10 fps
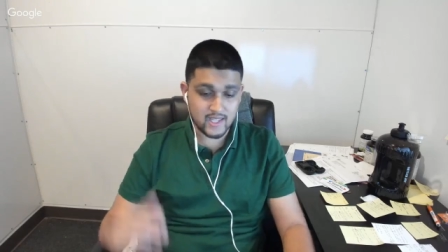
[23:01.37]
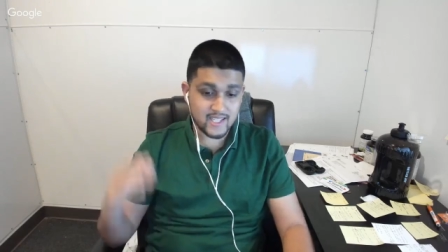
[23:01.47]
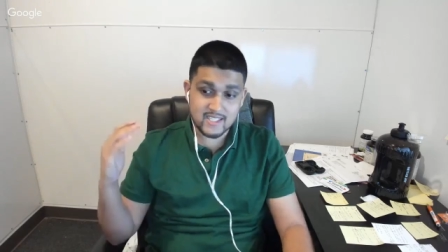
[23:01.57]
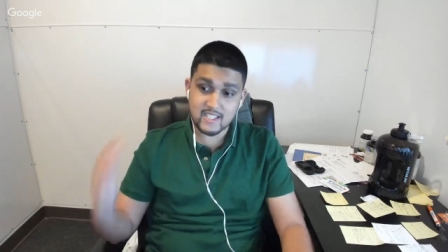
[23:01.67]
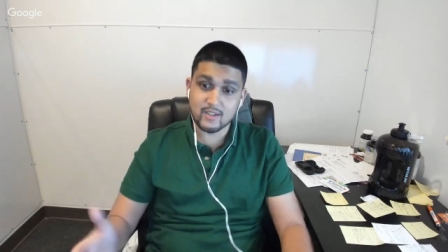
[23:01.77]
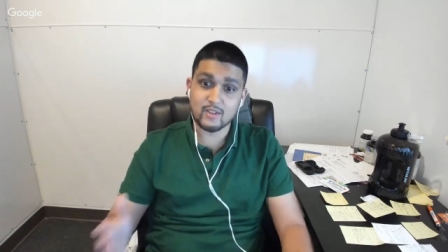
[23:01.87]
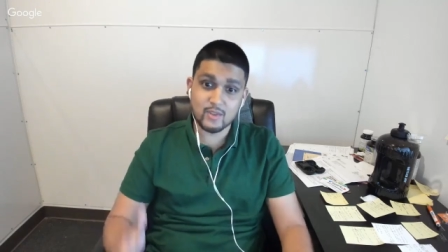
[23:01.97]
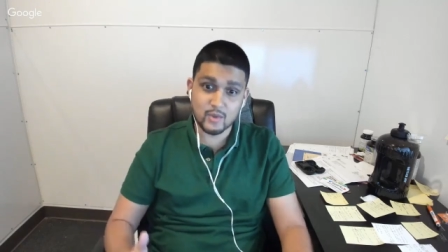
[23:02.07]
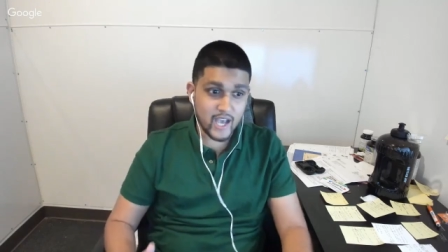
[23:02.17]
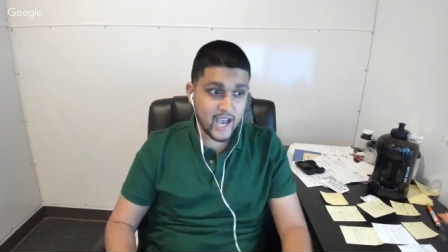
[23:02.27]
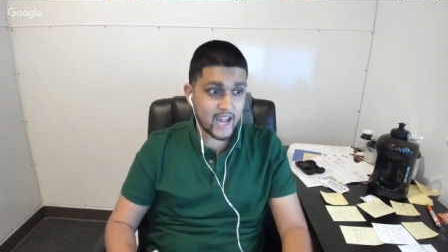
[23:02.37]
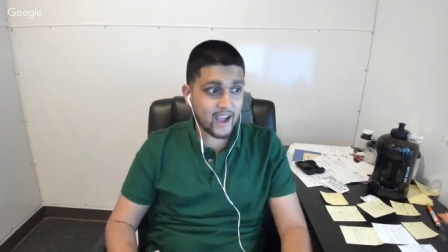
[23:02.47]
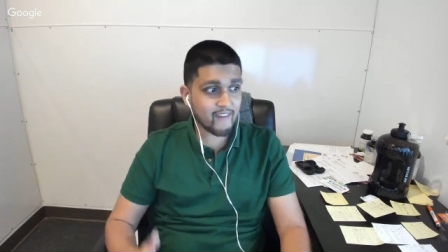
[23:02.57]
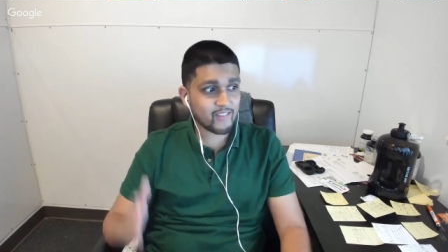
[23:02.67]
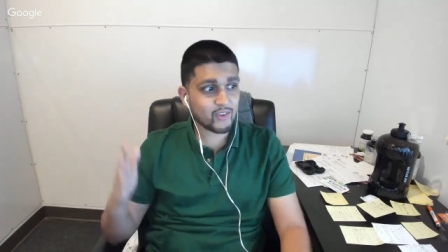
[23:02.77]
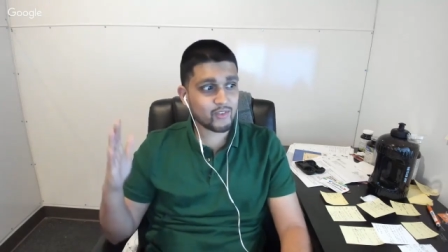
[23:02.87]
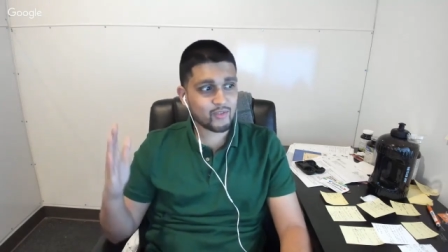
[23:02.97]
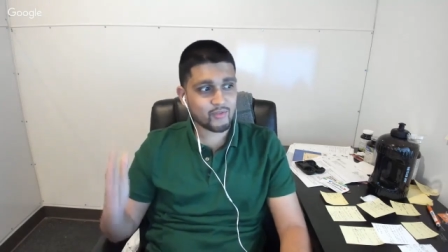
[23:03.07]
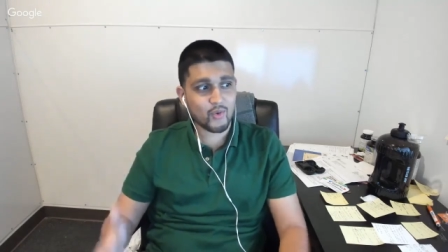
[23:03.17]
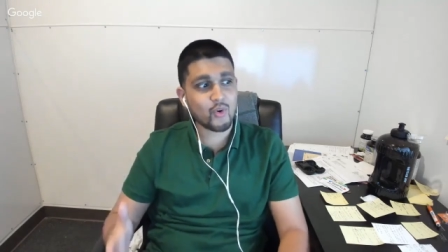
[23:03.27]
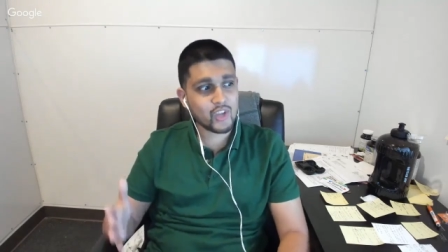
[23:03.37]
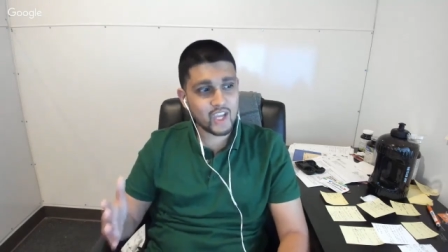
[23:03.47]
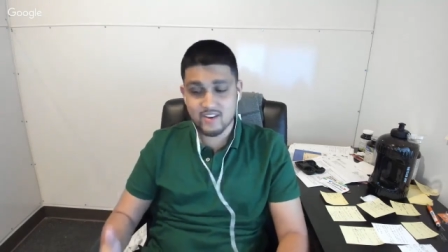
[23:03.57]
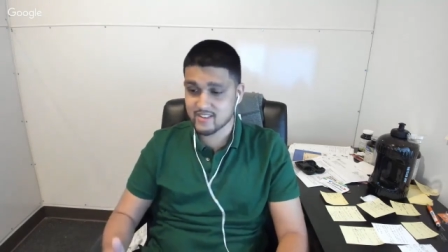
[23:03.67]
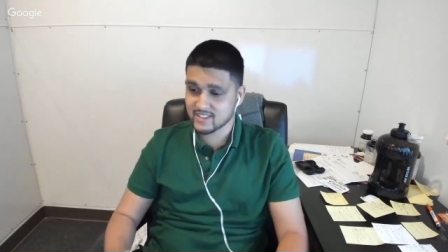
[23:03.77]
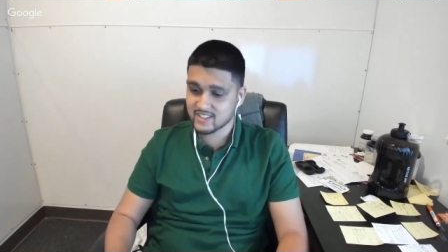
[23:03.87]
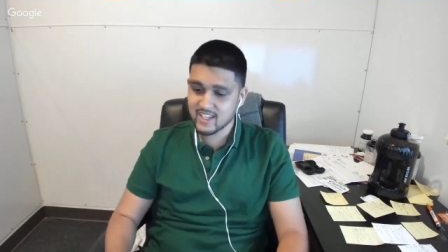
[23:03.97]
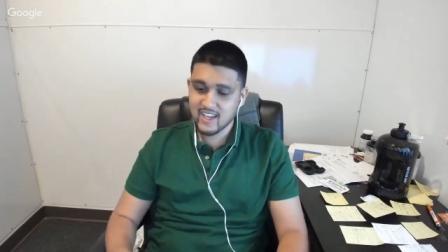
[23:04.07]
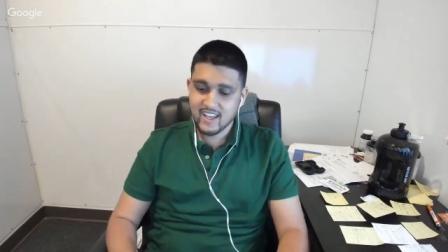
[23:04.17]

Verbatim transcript: and they still do that after four years.